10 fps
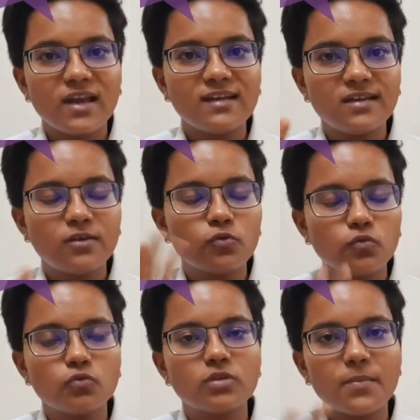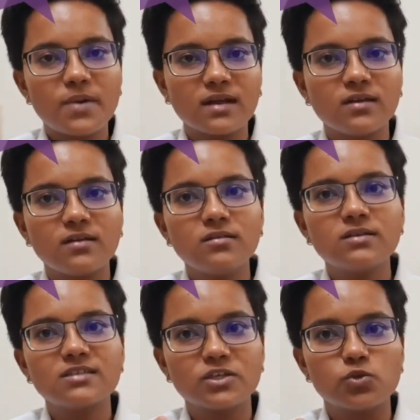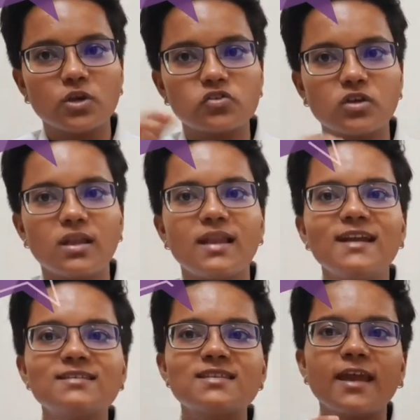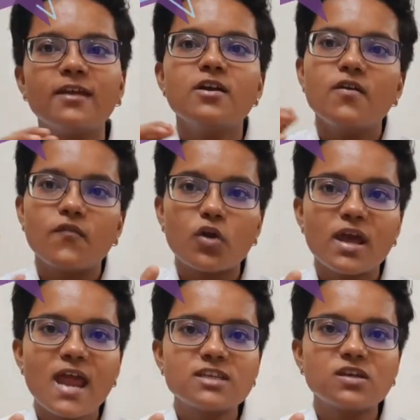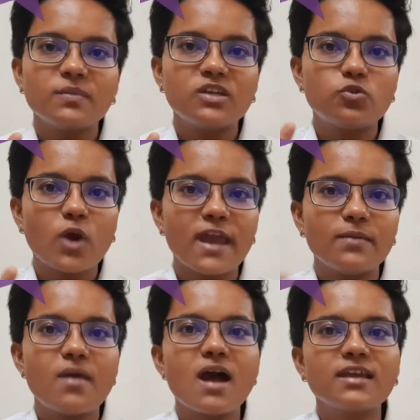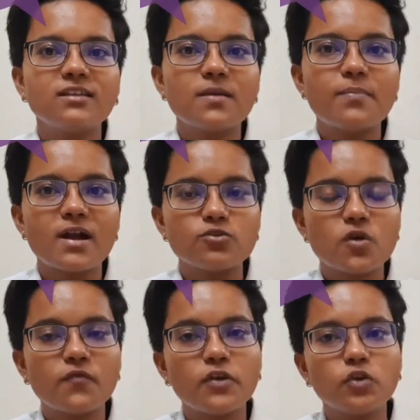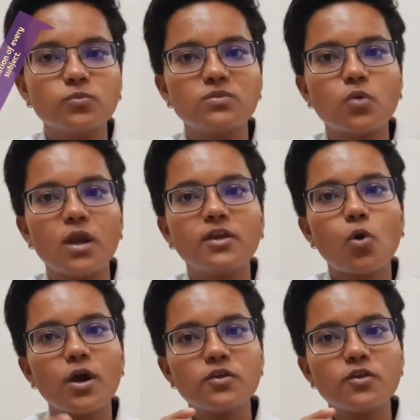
Relate it to the practical situation. Let's say for anatomy, try marking the parts of a human body